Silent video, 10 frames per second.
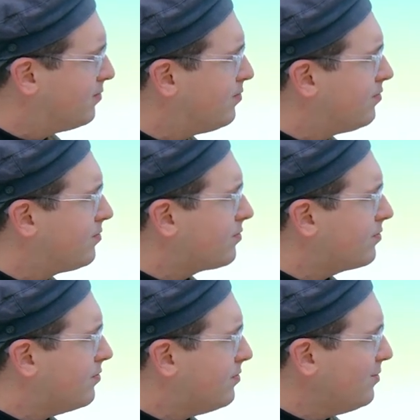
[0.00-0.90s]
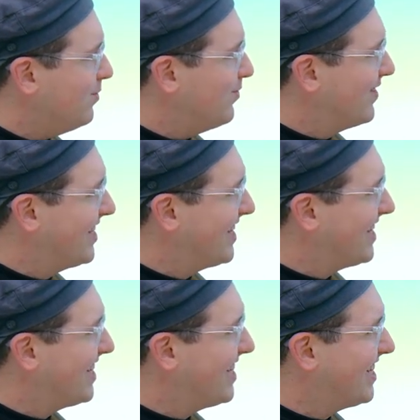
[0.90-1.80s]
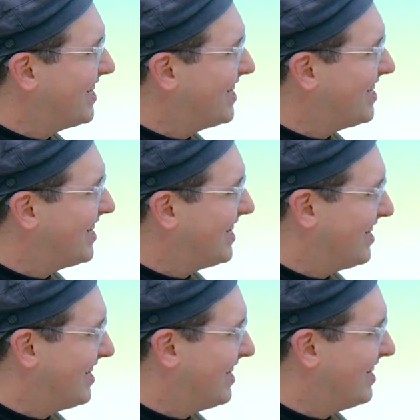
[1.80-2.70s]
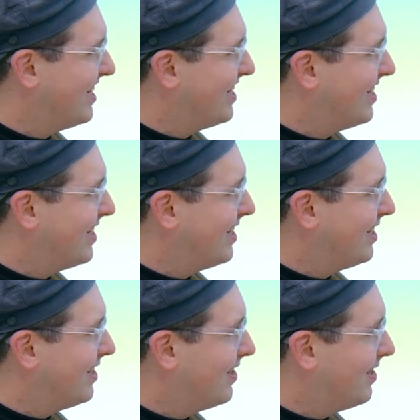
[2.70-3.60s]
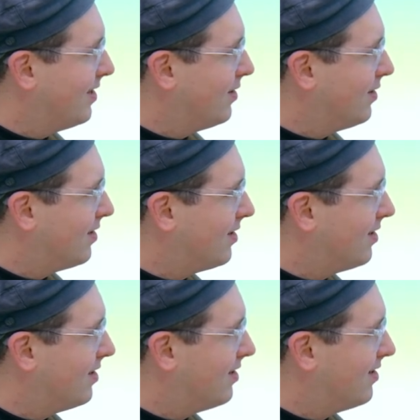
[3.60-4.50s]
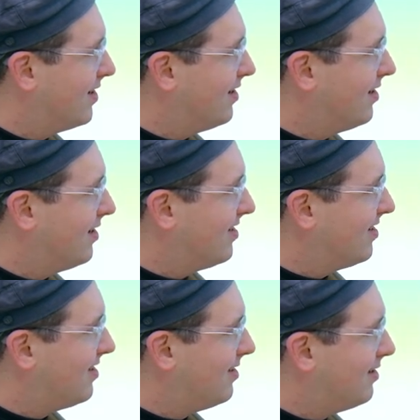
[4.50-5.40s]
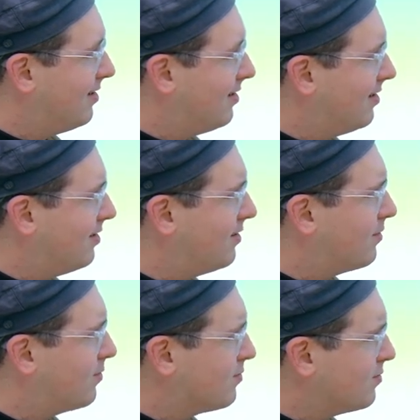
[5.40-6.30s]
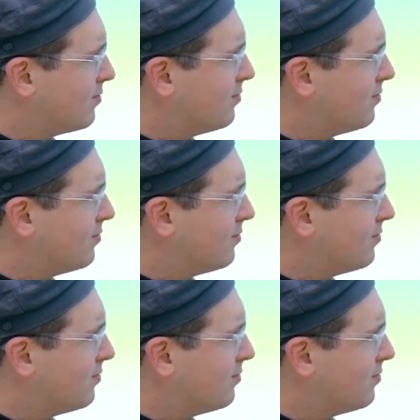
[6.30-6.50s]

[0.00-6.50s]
(not speaking)